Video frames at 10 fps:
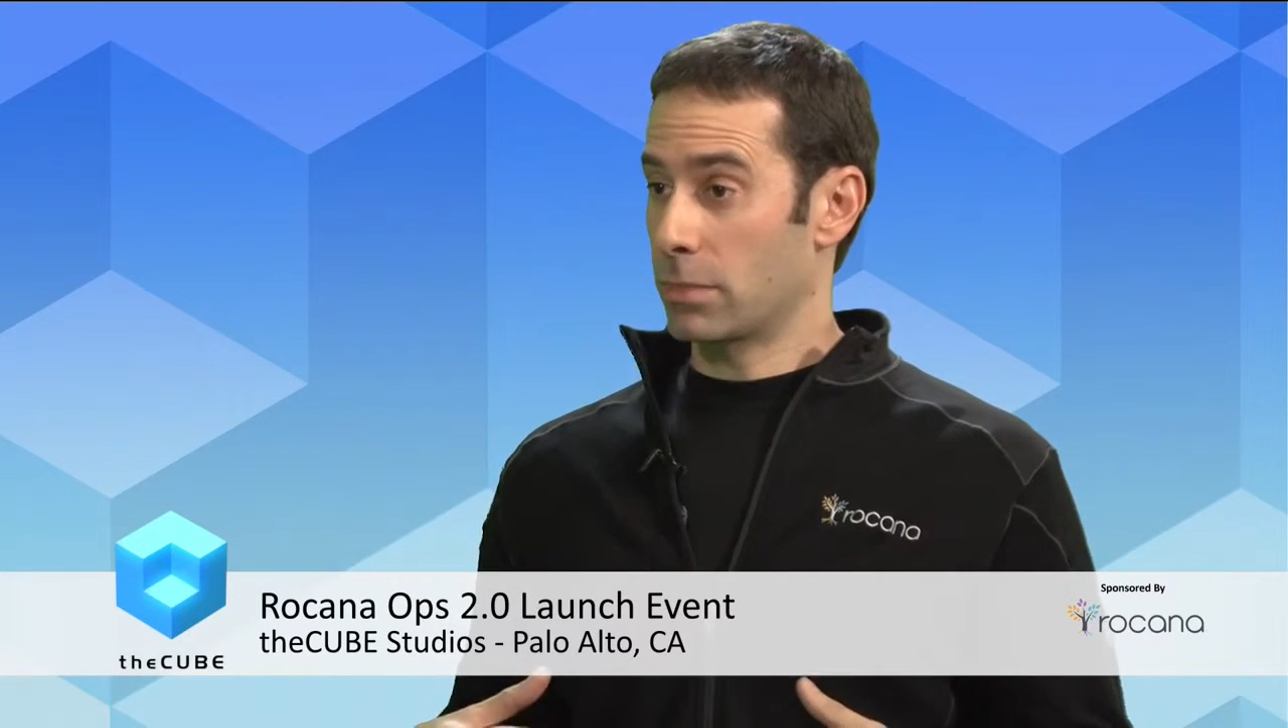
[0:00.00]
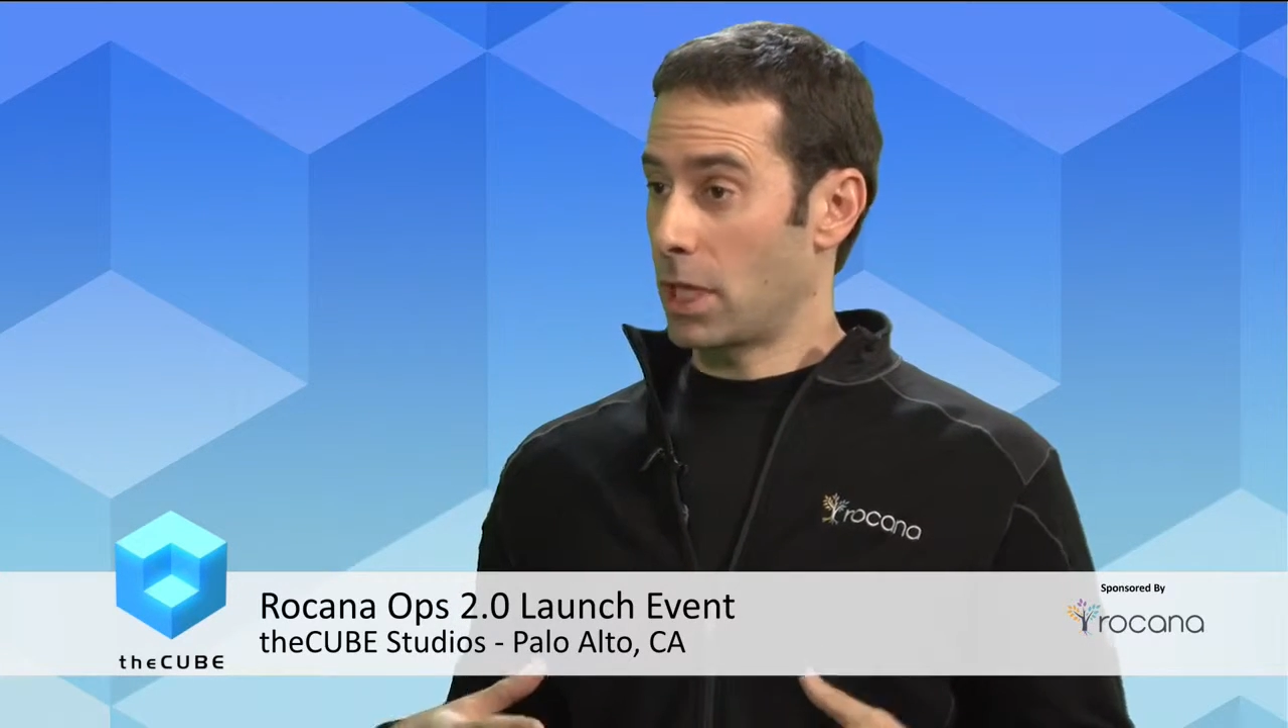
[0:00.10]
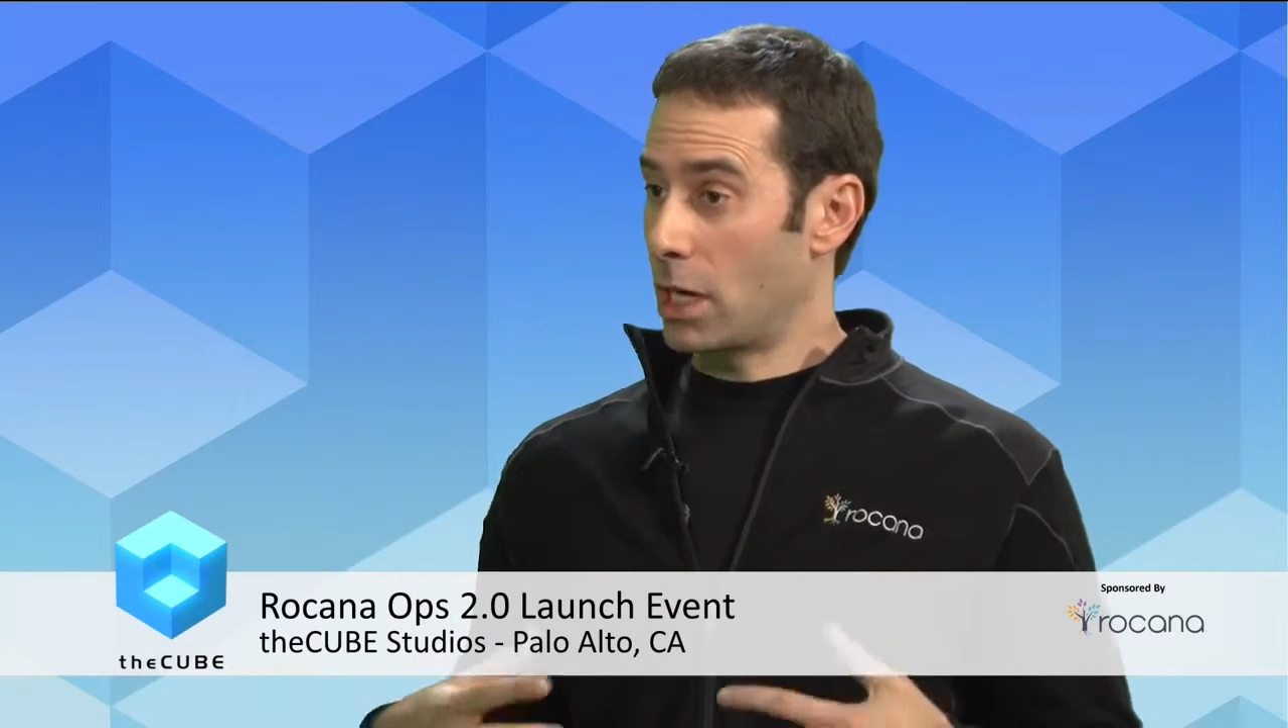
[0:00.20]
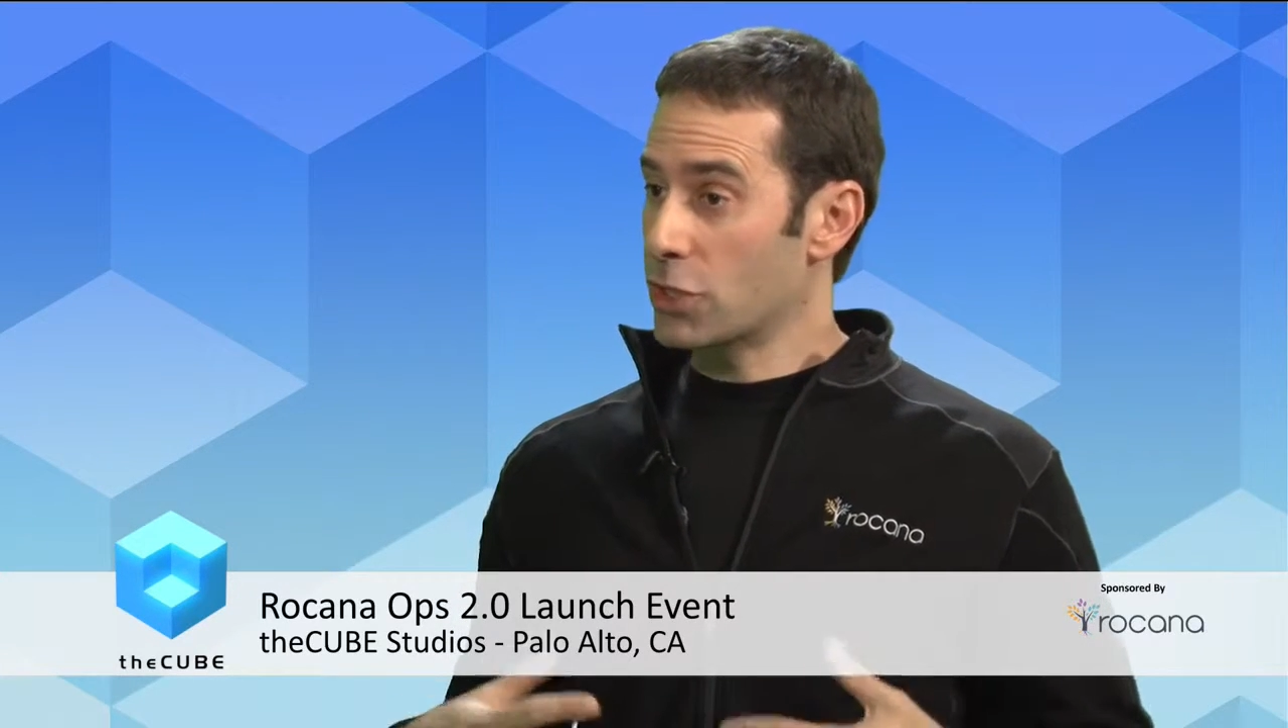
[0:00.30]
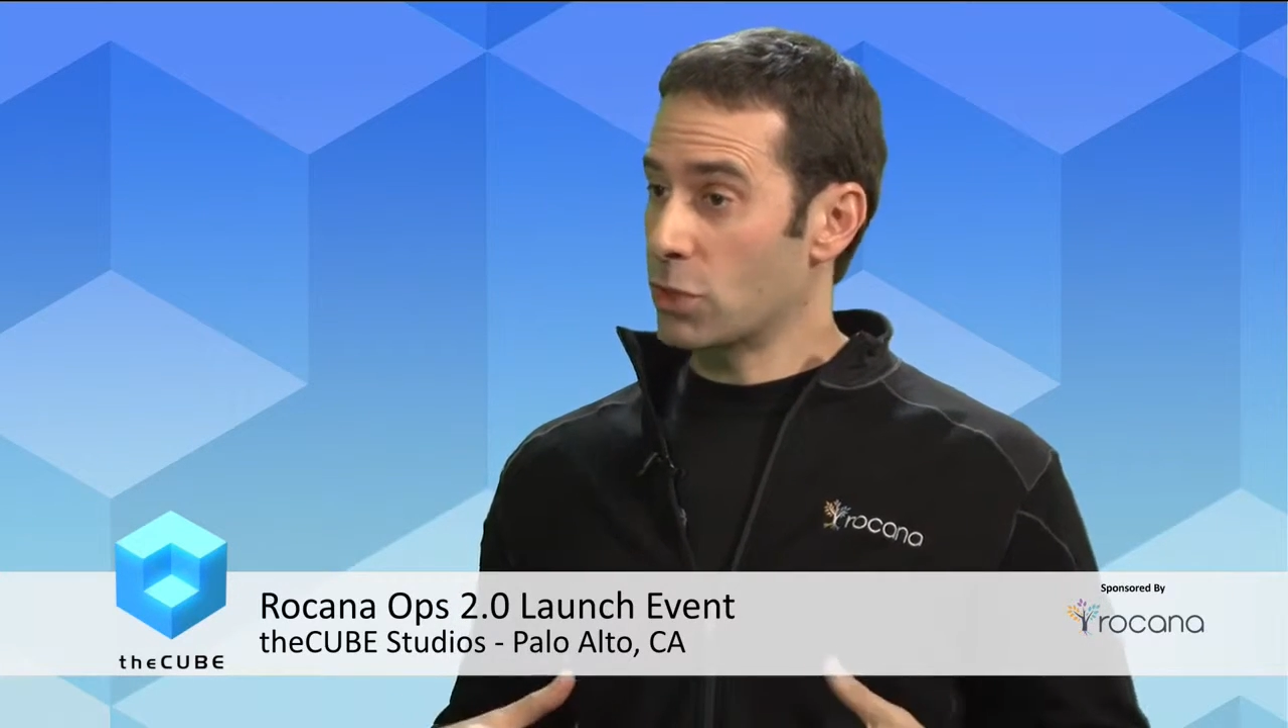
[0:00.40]

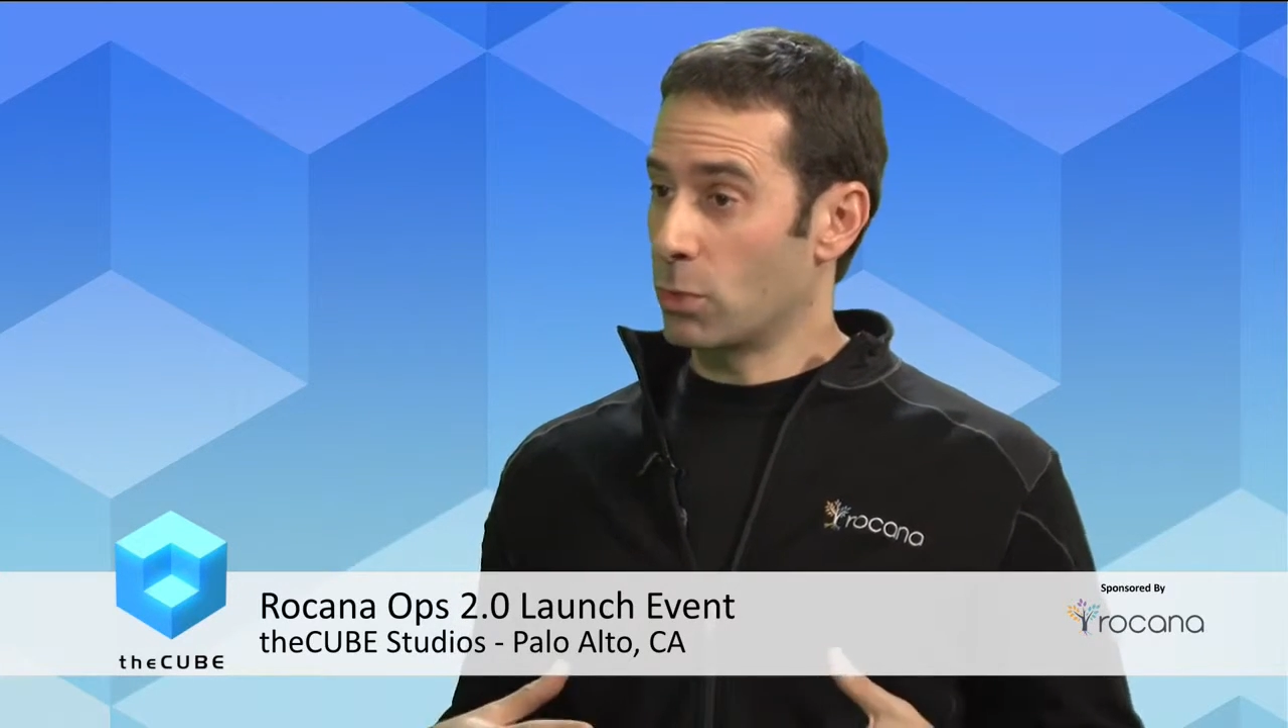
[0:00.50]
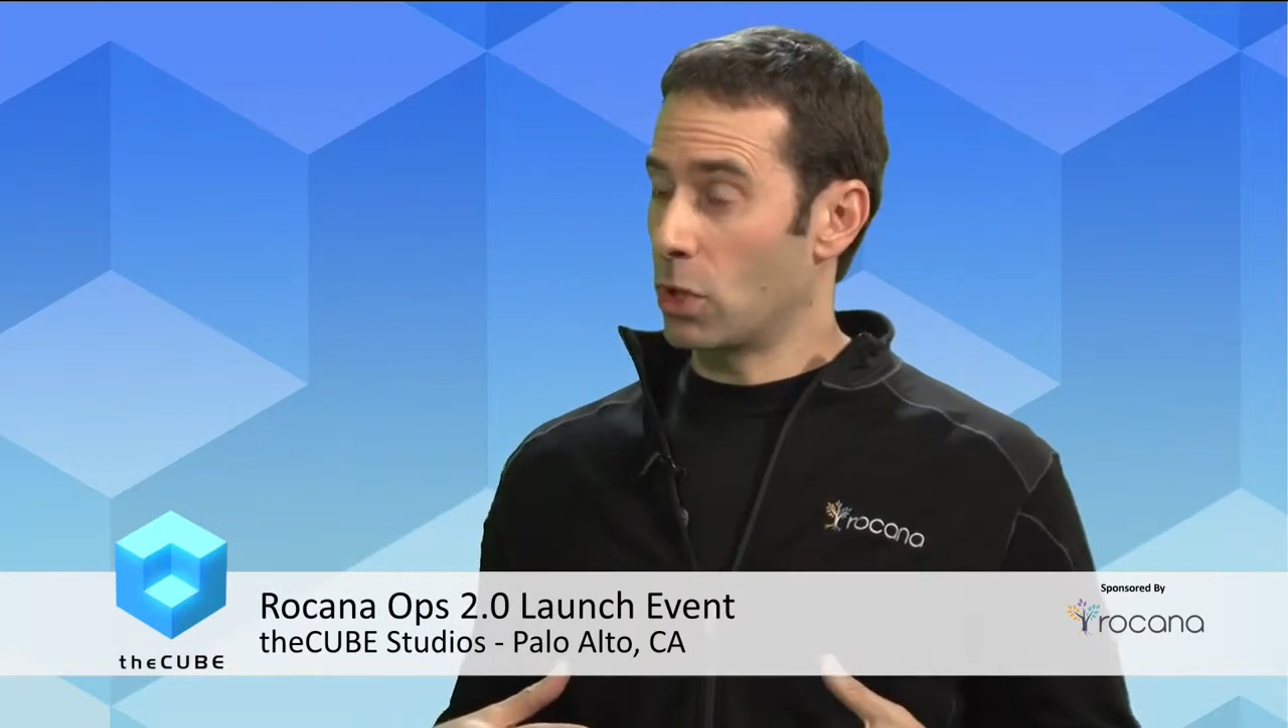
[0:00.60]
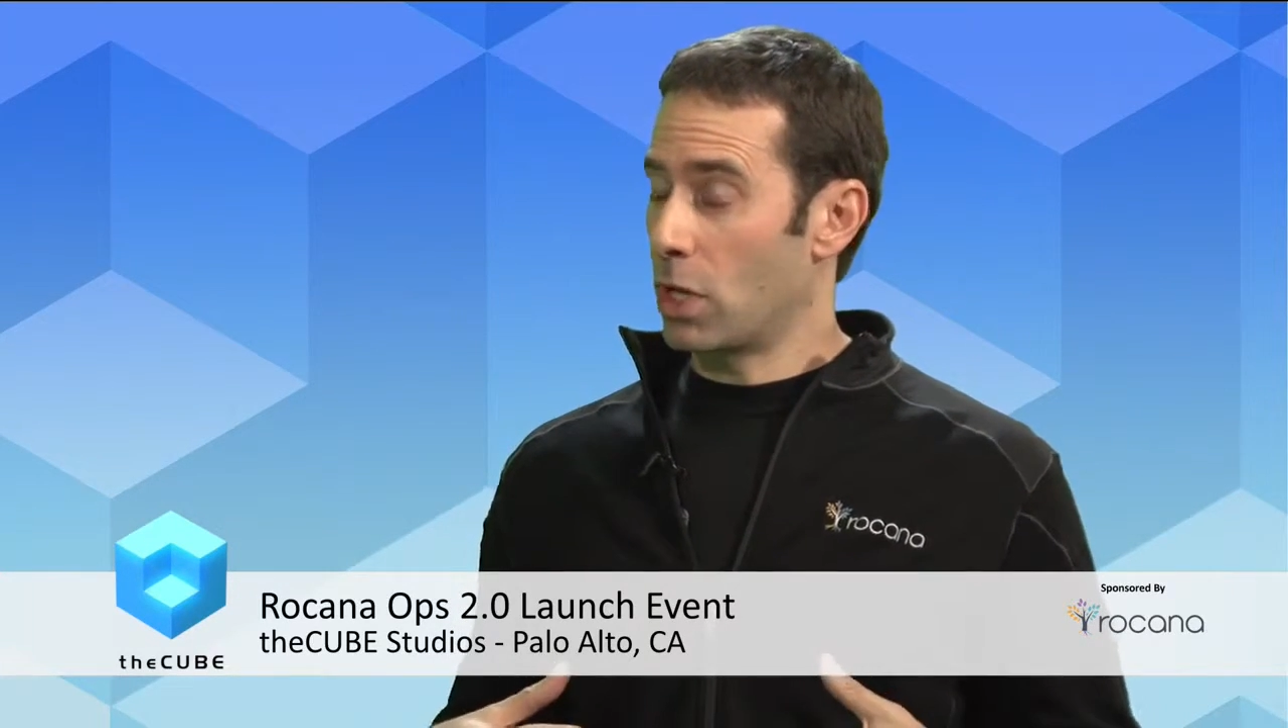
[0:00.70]
customer,